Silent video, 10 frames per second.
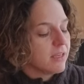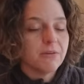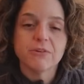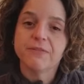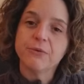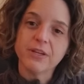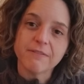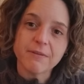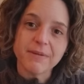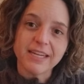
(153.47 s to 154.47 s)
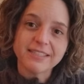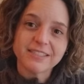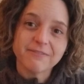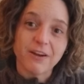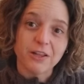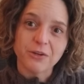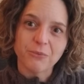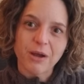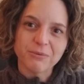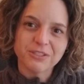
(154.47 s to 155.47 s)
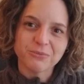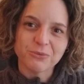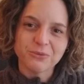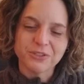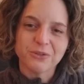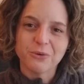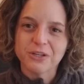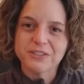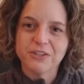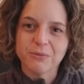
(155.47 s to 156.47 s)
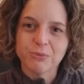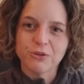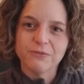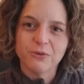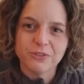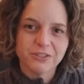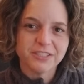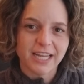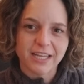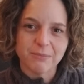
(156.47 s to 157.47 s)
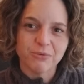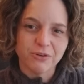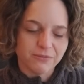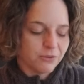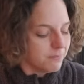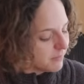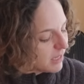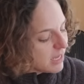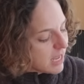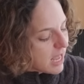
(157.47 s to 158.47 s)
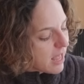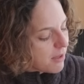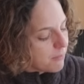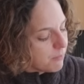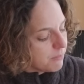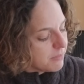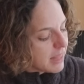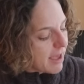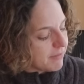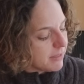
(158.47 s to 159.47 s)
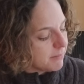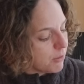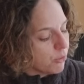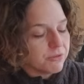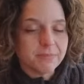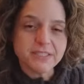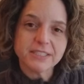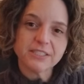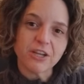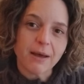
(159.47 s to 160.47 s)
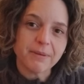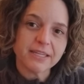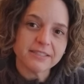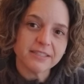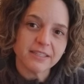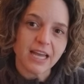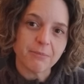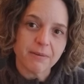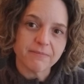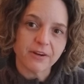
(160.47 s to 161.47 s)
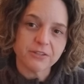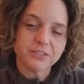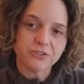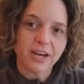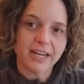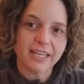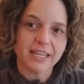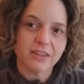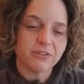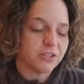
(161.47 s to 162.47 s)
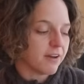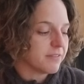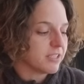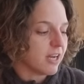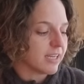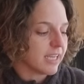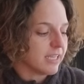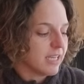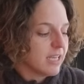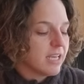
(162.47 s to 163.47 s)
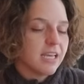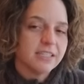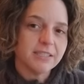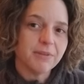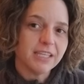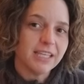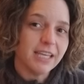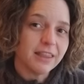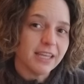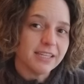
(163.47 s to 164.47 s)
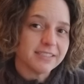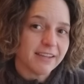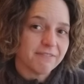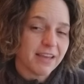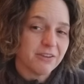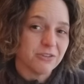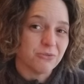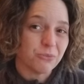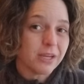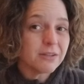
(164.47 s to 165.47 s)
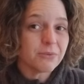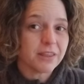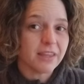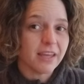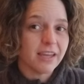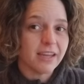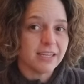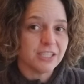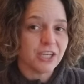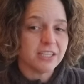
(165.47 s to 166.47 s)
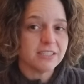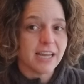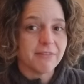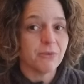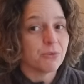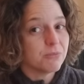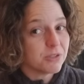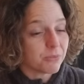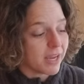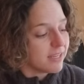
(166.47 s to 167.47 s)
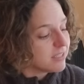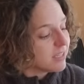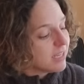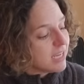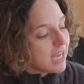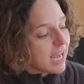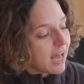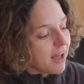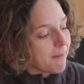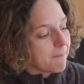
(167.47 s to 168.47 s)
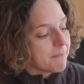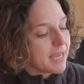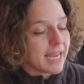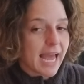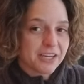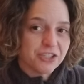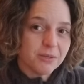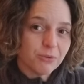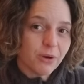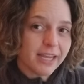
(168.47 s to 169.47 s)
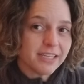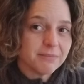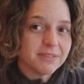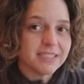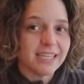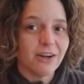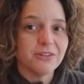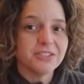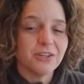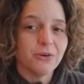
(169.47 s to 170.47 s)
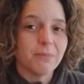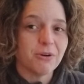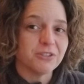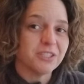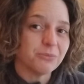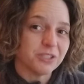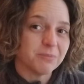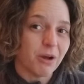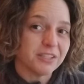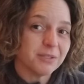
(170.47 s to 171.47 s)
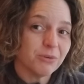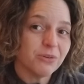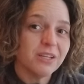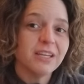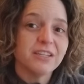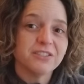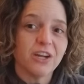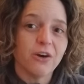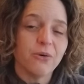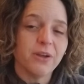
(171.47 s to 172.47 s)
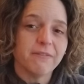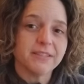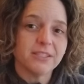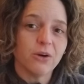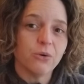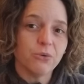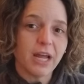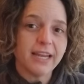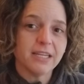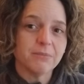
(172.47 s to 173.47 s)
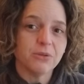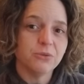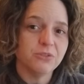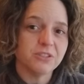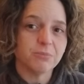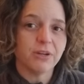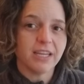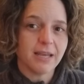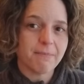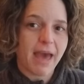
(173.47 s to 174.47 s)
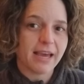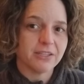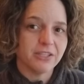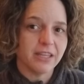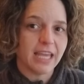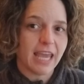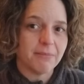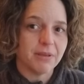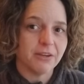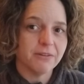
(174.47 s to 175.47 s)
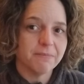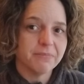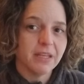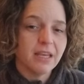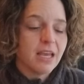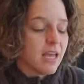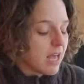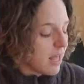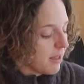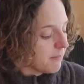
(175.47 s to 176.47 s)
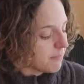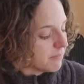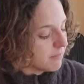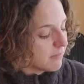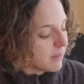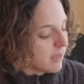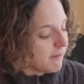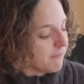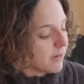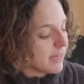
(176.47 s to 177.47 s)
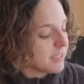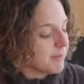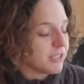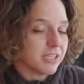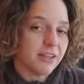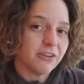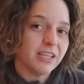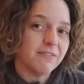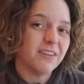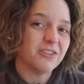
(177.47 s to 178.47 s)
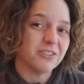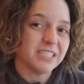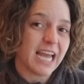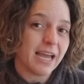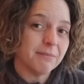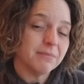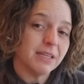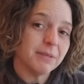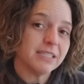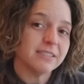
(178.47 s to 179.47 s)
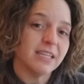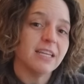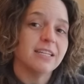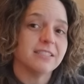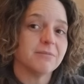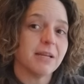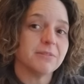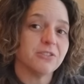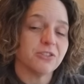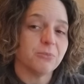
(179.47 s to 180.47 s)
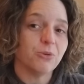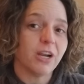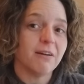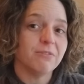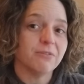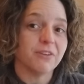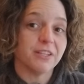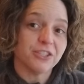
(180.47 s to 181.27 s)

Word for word: reviewing of the minutes, following Robert's rules, of course, your approval and your second approval. Having old business topics come up first, try to get those off the docket. Some of the key things I found great with an agenda is having room to write, actionable items, and also a person responsible. So if it's an old item, who's bringing it back to the game here? I forgot to mention other key features, time limits. Sometimes those are more helpful for the